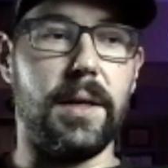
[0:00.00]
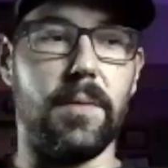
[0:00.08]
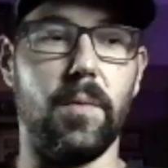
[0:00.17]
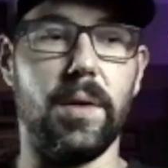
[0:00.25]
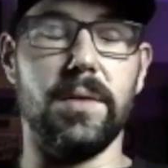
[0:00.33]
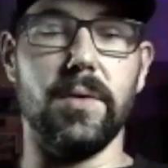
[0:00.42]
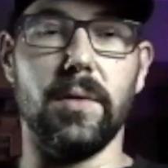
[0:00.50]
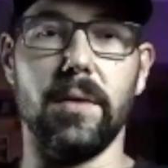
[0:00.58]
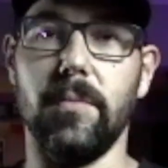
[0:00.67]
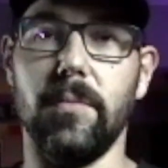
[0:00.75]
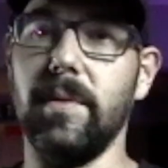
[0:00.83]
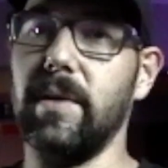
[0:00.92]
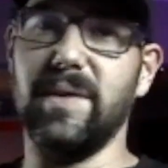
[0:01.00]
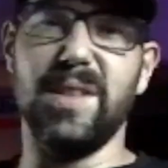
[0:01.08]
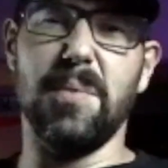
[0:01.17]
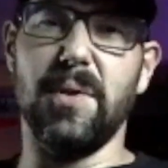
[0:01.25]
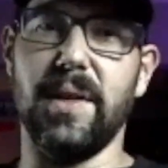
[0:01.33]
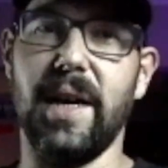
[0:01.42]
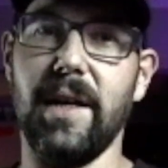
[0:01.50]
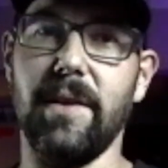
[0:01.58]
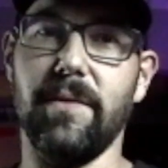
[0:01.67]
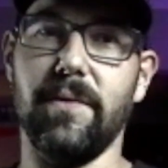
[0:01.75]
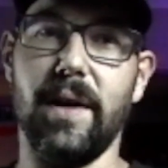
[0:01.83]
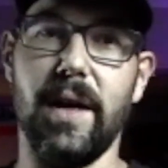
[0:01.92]
want to do a little bit of a deeper dive
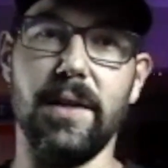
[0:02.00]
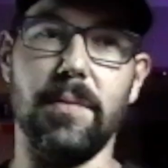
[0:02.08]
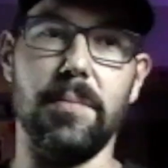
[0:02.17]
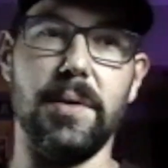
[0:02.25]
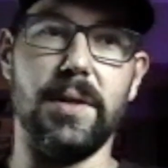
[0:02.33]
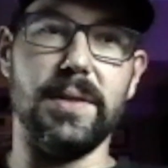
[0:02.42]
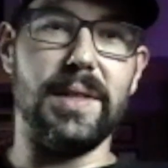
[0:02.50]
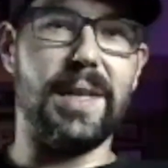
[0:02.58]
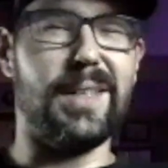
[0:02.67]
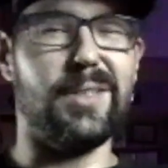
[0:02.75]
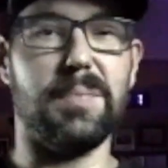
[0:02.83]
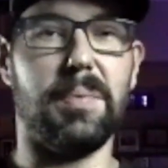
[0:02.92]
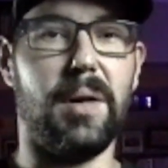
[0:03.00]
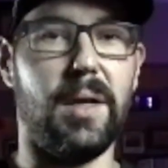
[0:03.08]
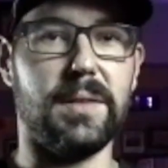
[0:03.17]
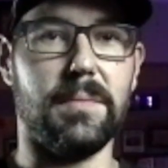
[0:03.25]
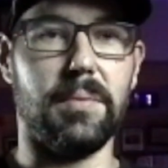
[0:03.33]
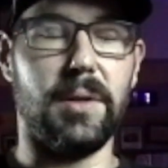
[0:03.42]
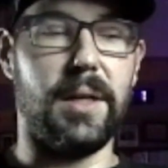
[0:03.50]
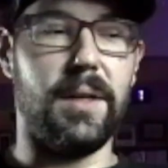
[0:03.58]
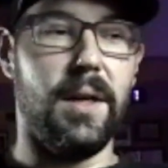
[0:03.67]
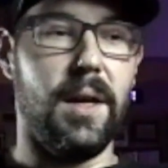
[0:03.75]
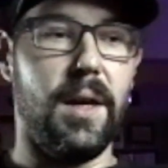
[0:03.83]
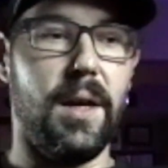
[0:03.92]
on it because I kind of just paused and played.
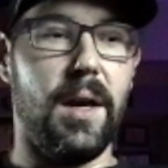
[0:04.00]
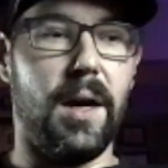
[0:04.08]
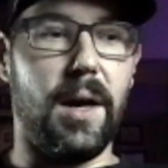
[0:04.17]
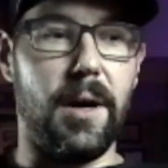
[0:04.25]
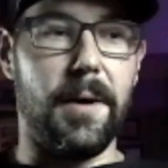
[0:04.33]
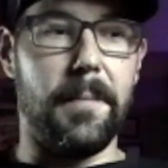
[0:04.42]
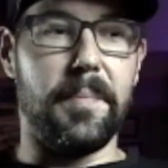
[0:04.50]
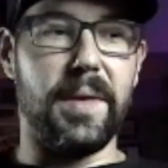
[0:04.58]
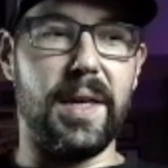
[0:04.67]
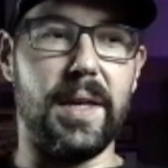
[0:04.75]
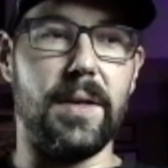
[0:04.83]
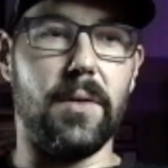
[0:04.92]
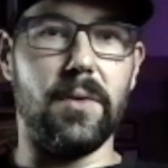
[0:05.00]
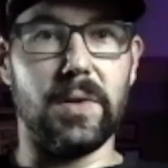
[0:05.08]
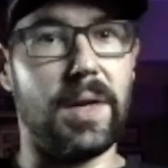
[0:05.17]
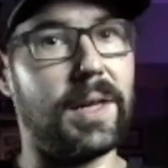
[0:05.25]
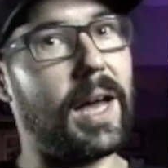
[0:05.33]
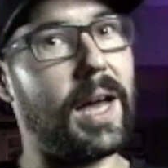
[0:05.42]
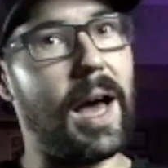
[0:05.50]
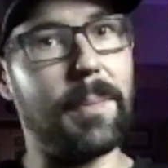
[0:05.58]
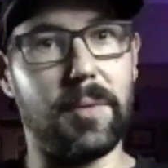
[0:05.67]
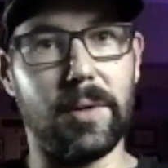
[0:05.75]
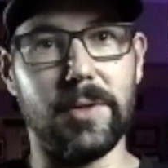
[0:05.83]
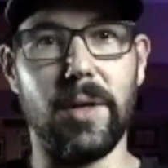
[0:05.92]
And I know there's a lot of
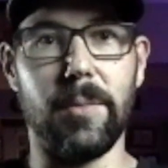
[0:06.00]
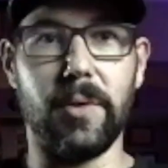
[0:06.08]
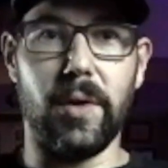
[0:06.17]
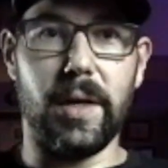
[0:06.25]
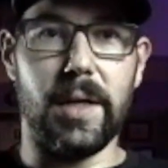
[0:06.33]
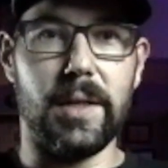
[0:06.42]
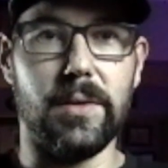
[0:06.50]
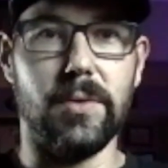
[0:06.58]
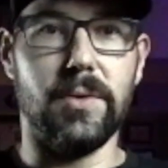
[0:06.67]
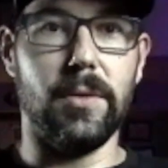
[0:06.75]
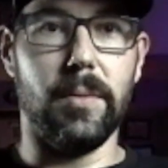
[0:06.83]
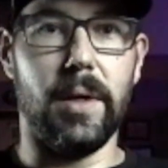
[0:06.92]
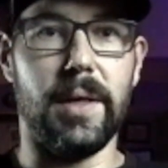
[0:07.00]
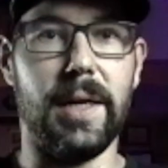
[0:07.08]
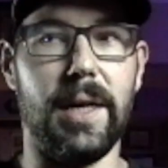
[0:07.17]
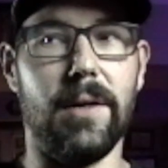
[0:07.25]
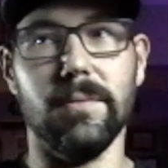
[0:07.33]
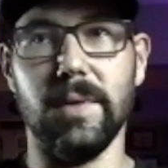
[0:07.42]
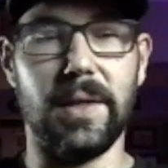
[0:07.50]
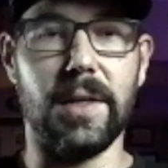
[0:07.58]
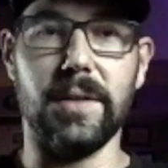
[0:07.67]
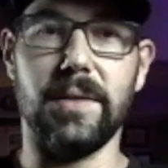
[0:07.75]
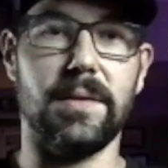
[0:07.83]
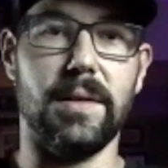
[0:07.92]
copyright drama going on YouTube right now. Not that
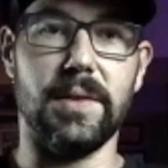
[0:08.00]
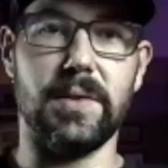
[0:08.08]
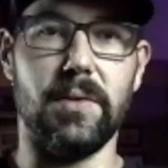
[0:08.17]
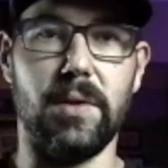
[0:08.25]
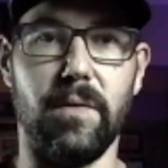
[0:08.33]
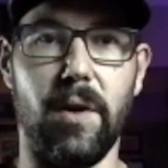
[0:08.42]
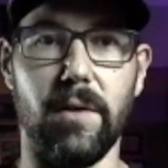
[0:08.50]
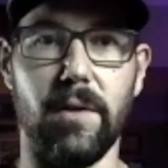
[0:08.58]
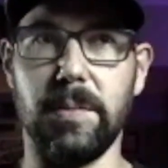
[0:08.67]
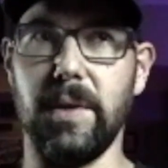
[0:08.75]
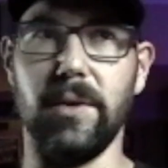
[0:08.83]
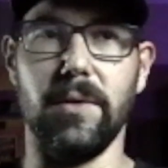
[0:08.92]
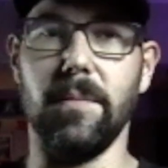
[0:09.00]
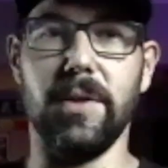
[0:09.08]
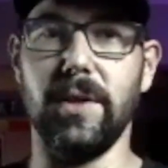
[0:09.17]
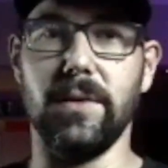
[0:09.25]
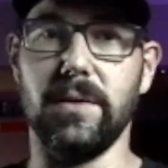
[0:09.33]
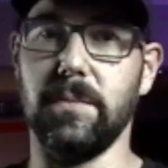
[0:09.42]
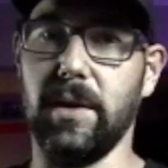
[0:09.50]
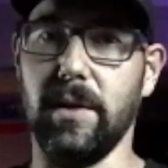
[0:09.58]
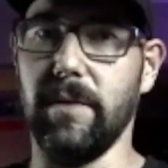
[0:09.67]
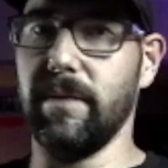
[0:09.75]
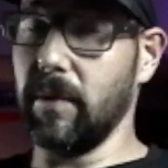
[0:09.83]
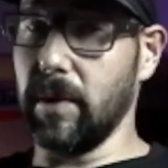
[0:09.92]
it necessarily involves me or that my channel is big enough
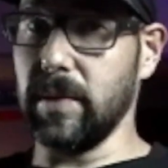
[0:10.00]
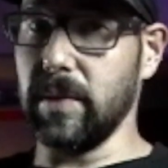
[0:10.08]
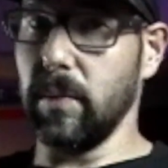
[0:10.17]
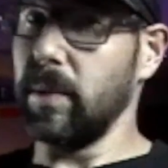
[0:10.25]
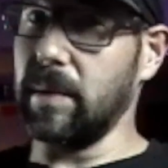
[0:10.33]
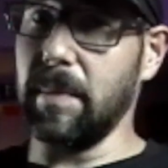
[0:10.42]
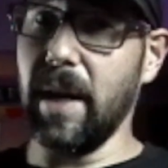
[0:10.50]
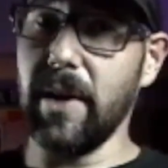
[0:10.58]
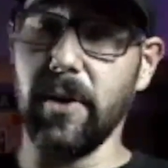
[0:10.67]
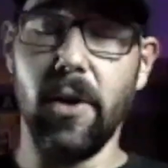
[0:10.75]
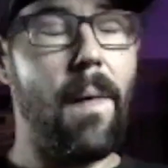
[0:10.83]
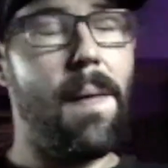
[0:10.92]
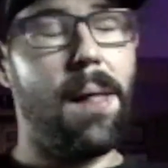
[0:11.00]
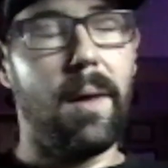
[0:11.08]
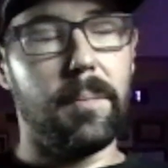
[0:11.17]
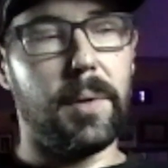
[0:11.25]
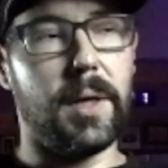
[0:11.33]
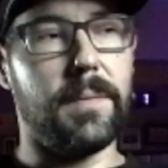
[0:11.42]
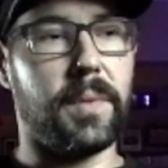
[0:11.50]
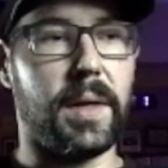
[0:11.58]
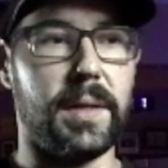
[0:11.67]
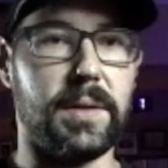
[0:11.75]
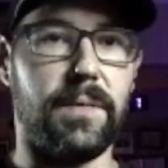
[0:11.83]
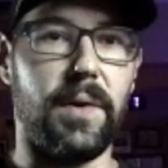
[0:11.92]
for it to really matter, but
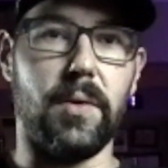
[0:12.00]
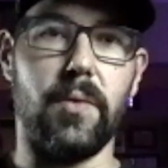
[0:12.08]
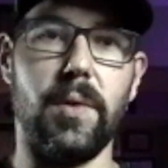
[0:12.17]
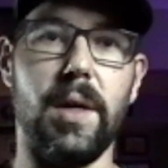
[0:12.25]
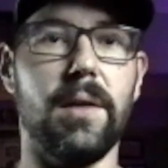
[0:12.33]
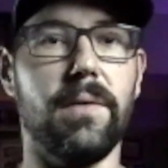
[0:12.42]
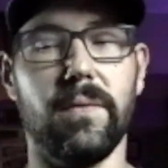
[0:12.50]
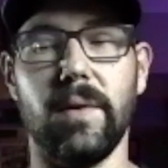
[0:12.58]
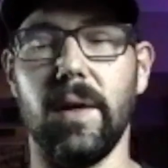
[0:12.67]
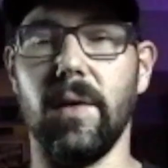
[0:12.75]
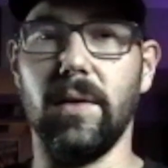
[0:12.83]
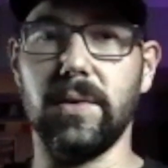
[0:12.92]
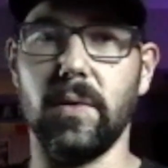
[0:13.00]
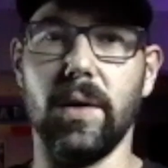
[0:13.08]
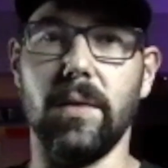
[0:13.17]
as a fellow creative, I also want